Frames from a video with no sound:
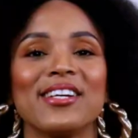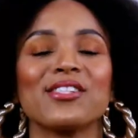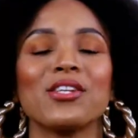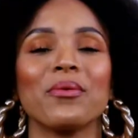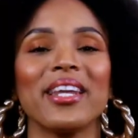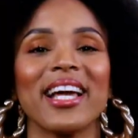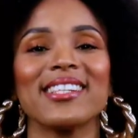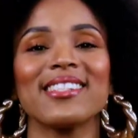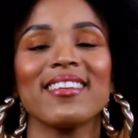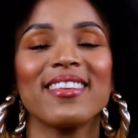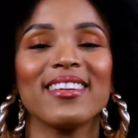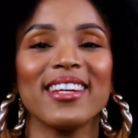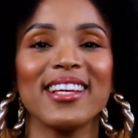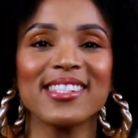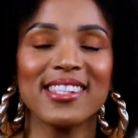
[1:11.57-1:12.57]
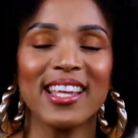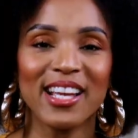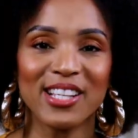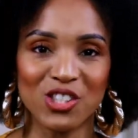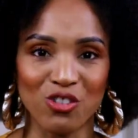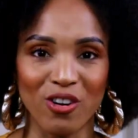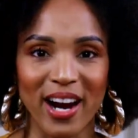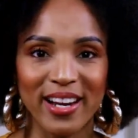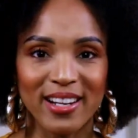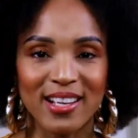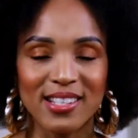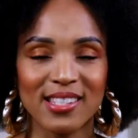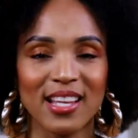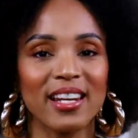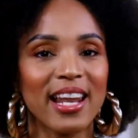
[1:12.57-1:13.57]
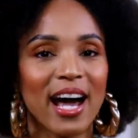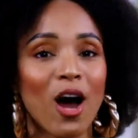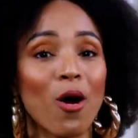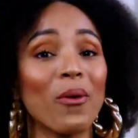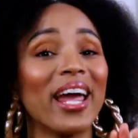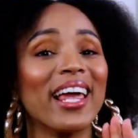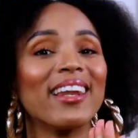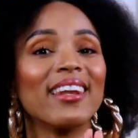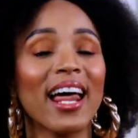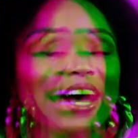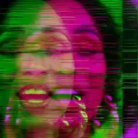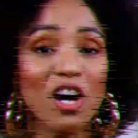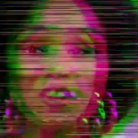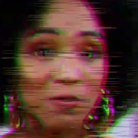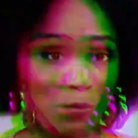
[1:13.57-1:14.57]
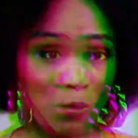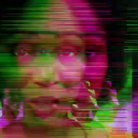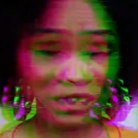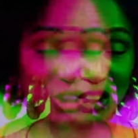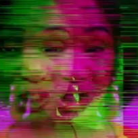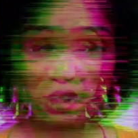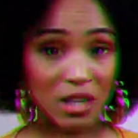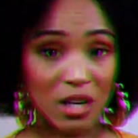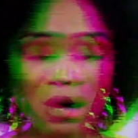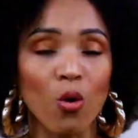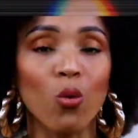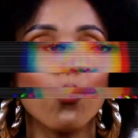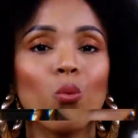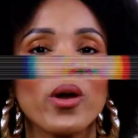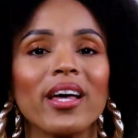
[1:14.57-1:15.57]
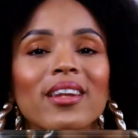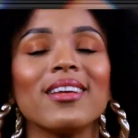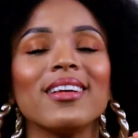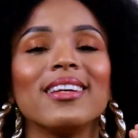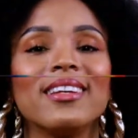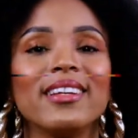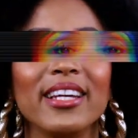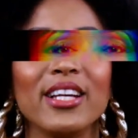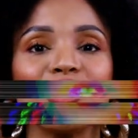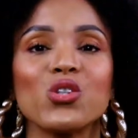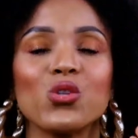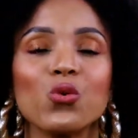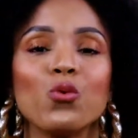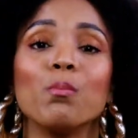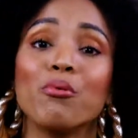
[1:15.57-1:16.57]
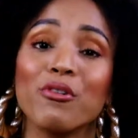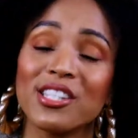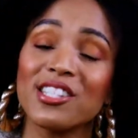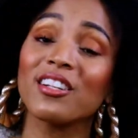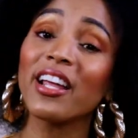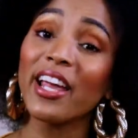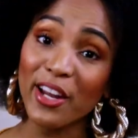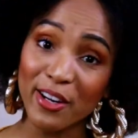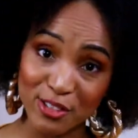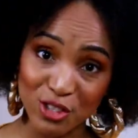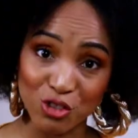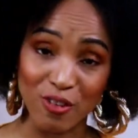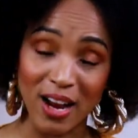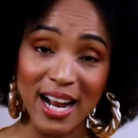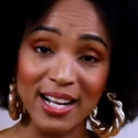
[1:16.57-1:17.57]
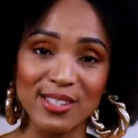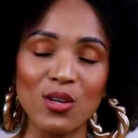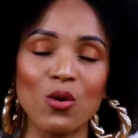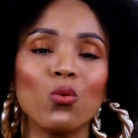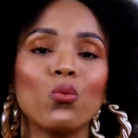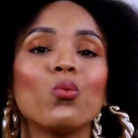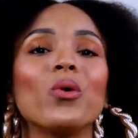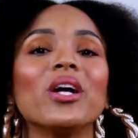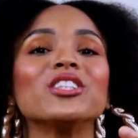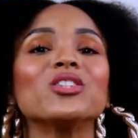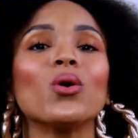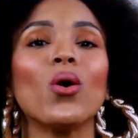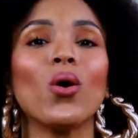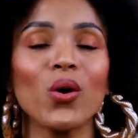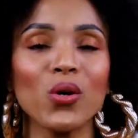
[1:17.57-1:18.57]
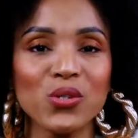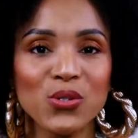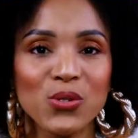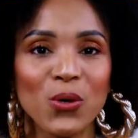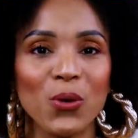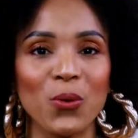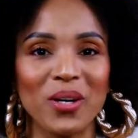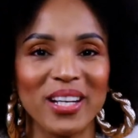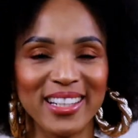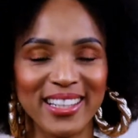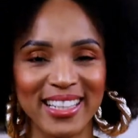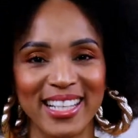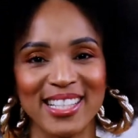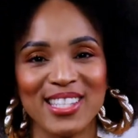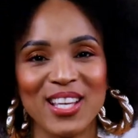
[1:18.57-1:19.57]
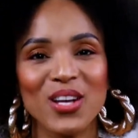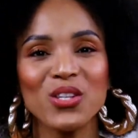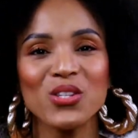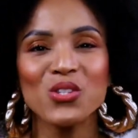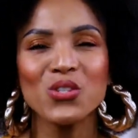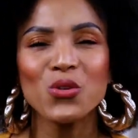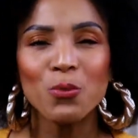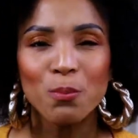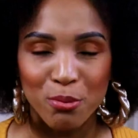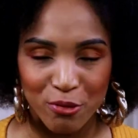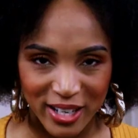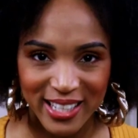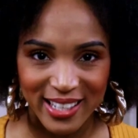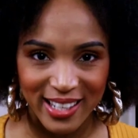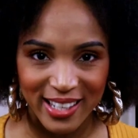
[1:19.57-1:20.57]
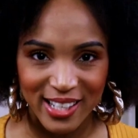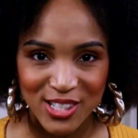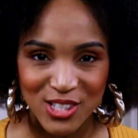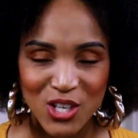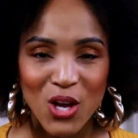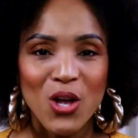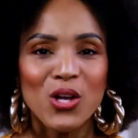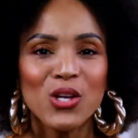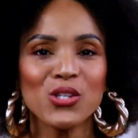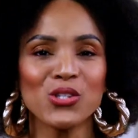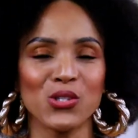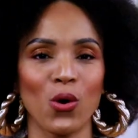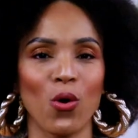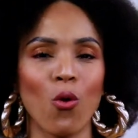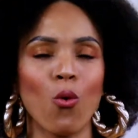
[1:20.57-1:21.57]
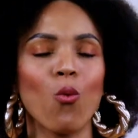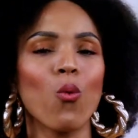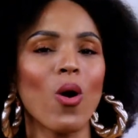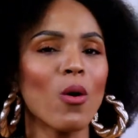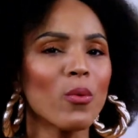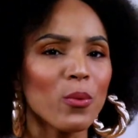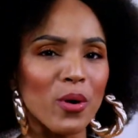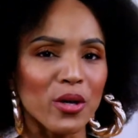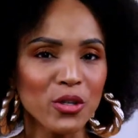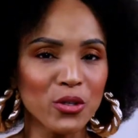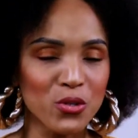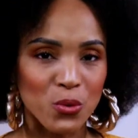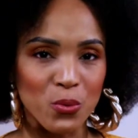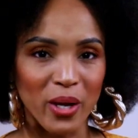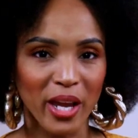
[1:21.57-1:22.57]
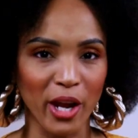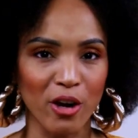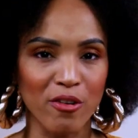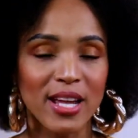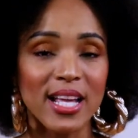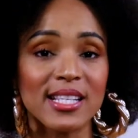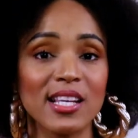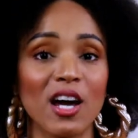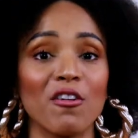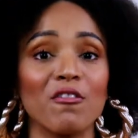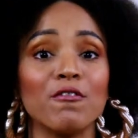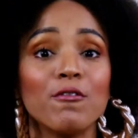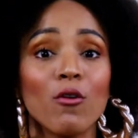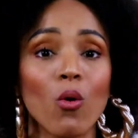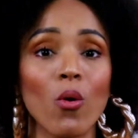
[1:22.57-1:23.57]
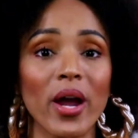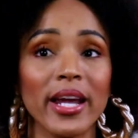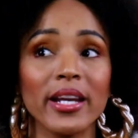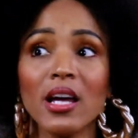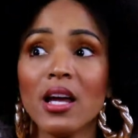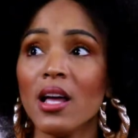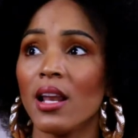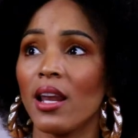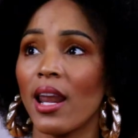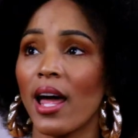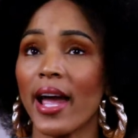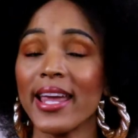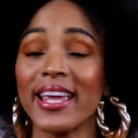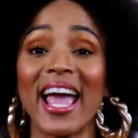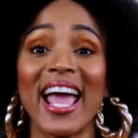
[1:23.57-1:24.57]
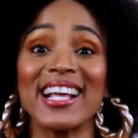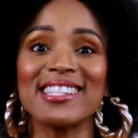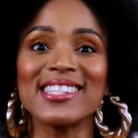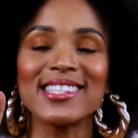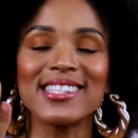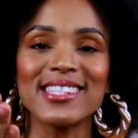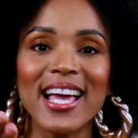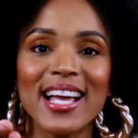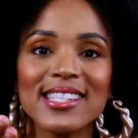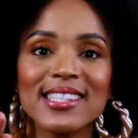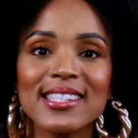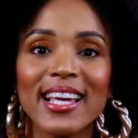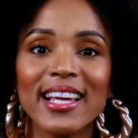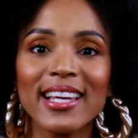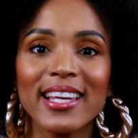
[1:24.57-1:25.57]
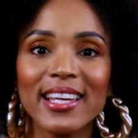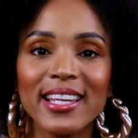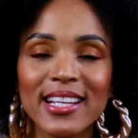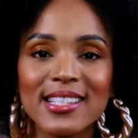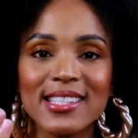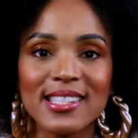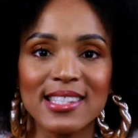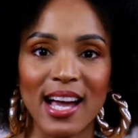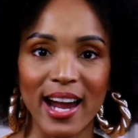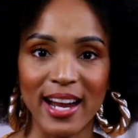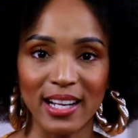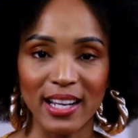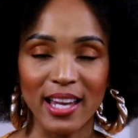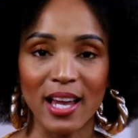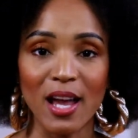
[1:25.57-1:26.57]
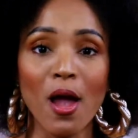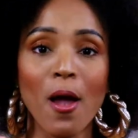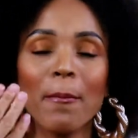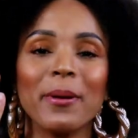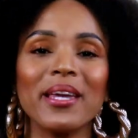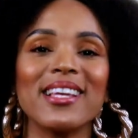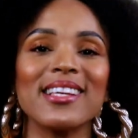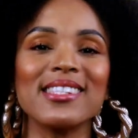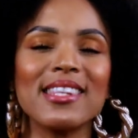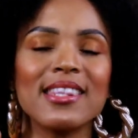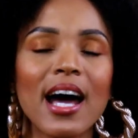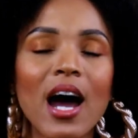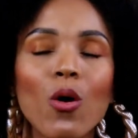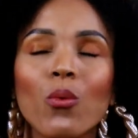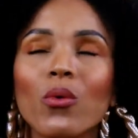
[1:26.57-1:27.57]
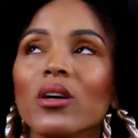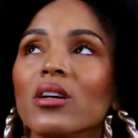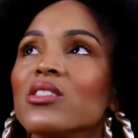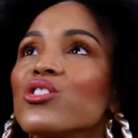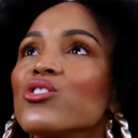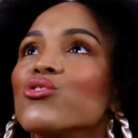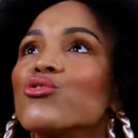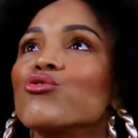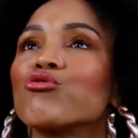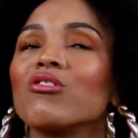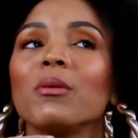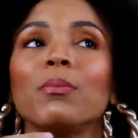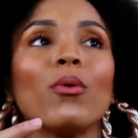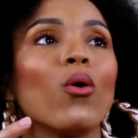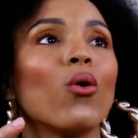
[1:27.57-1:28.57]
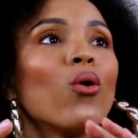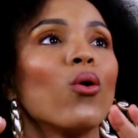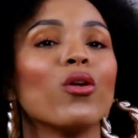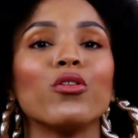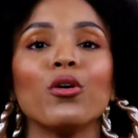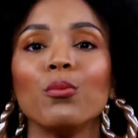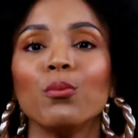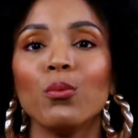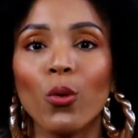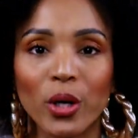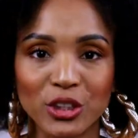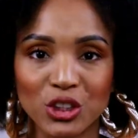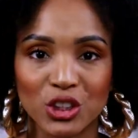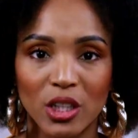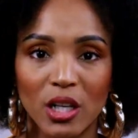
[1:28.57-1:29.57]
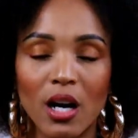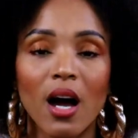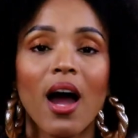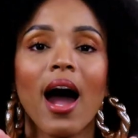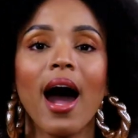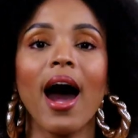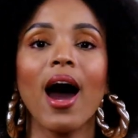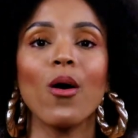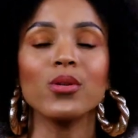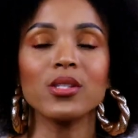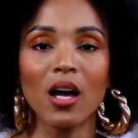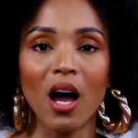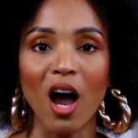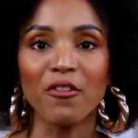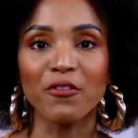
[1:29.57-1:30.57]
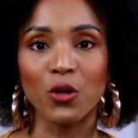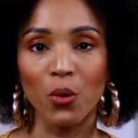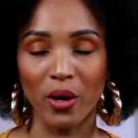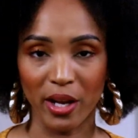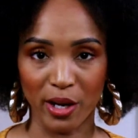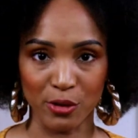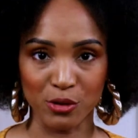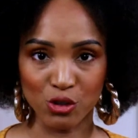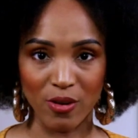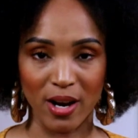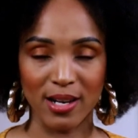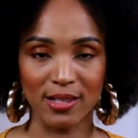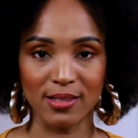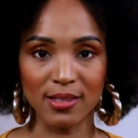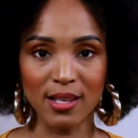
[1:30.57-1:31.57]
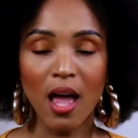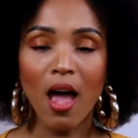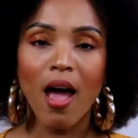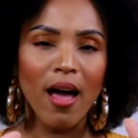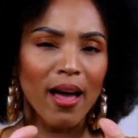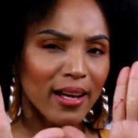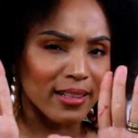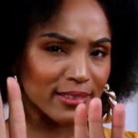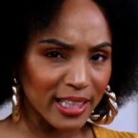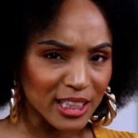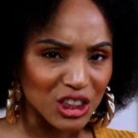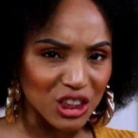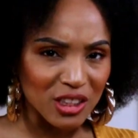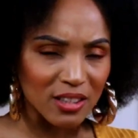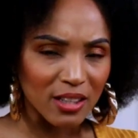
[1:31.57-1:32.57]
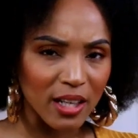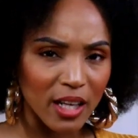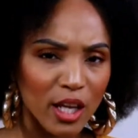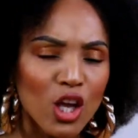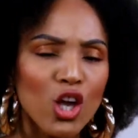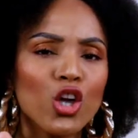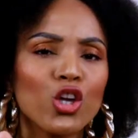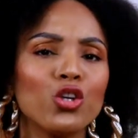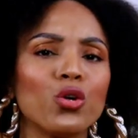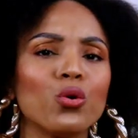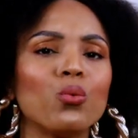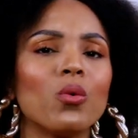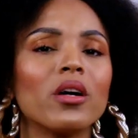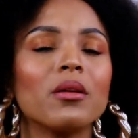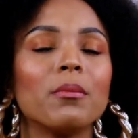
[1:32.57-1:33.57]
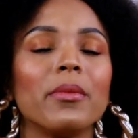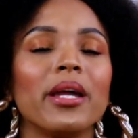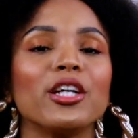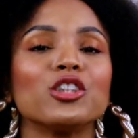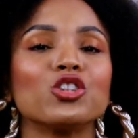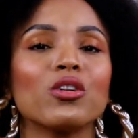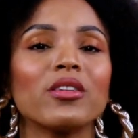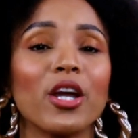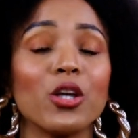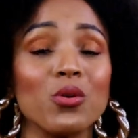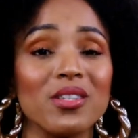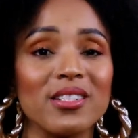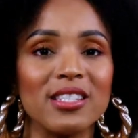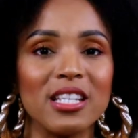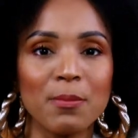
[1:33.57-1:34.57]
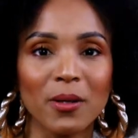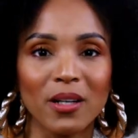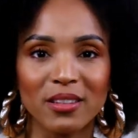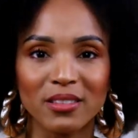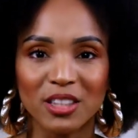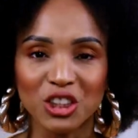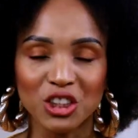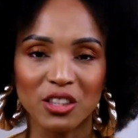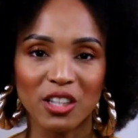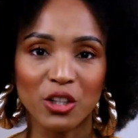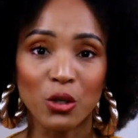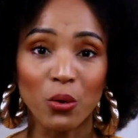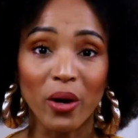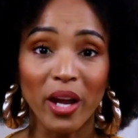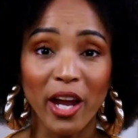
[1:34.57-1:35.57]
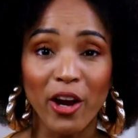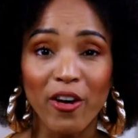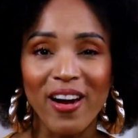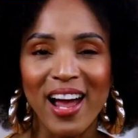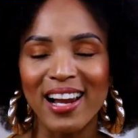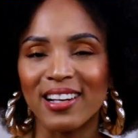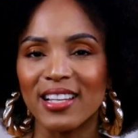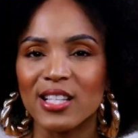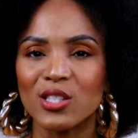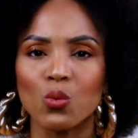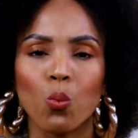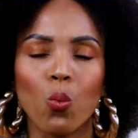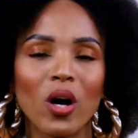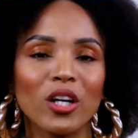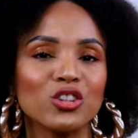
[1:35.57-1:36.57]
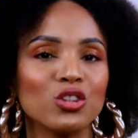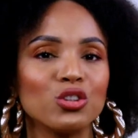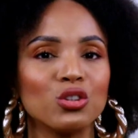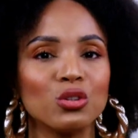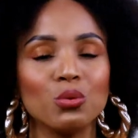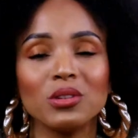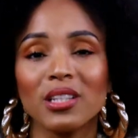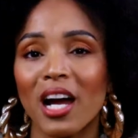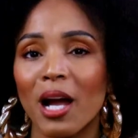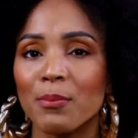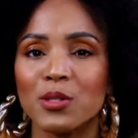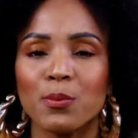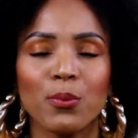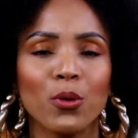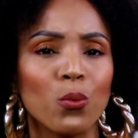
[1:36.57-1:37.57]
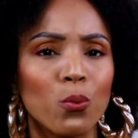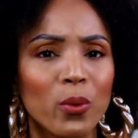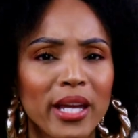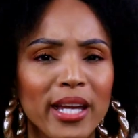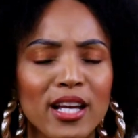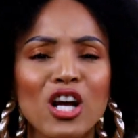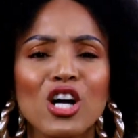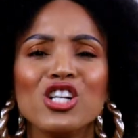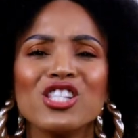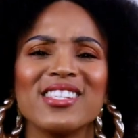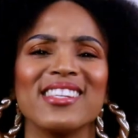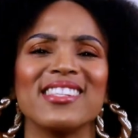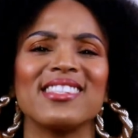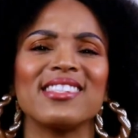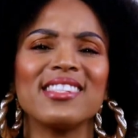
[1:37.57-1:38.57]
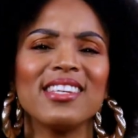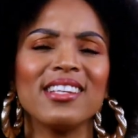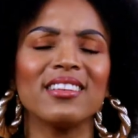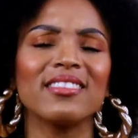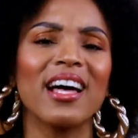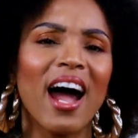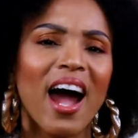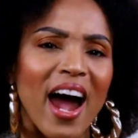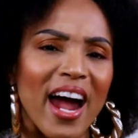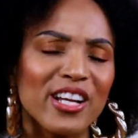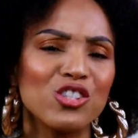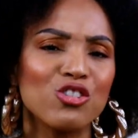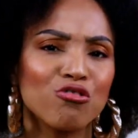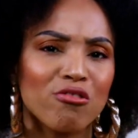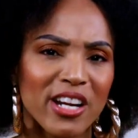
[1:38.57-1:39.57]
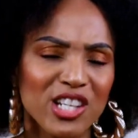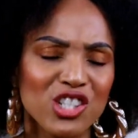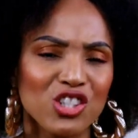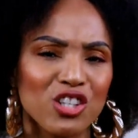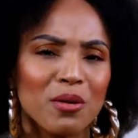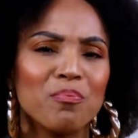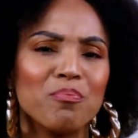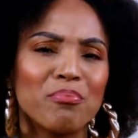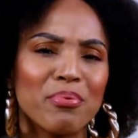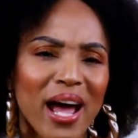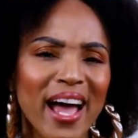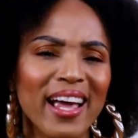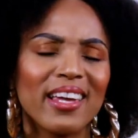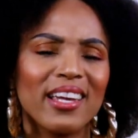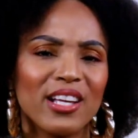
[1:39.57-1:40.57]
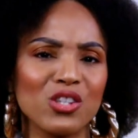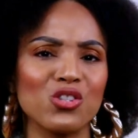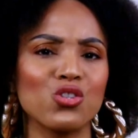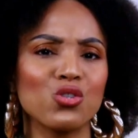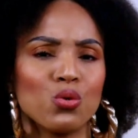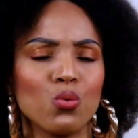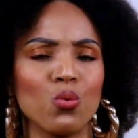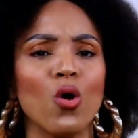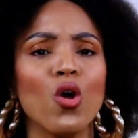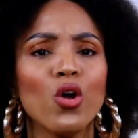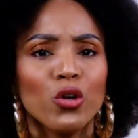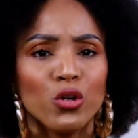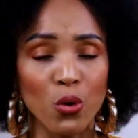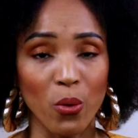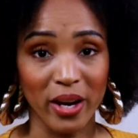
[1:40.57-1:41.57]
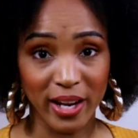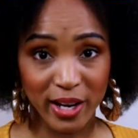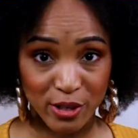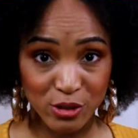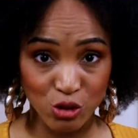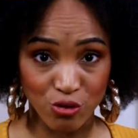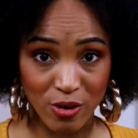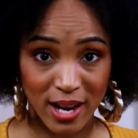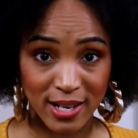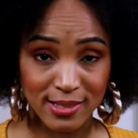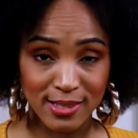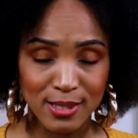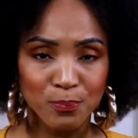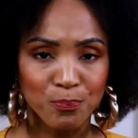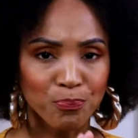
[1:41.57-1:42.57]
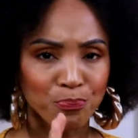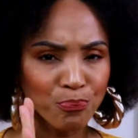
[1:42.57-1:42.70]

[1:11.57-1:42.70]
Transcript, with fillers: So next on the list is dryness. Now, a lack of moisture will lead to brittle hair strands, which also leads to breakage. So what we want to do here is avoid like excess heat styling, because that will strip all the moisture out of your hair strands. Additionally, you want to make sure that you're deep conditioning your hair at least one to two times per week to seal that hydration back into your hair strands.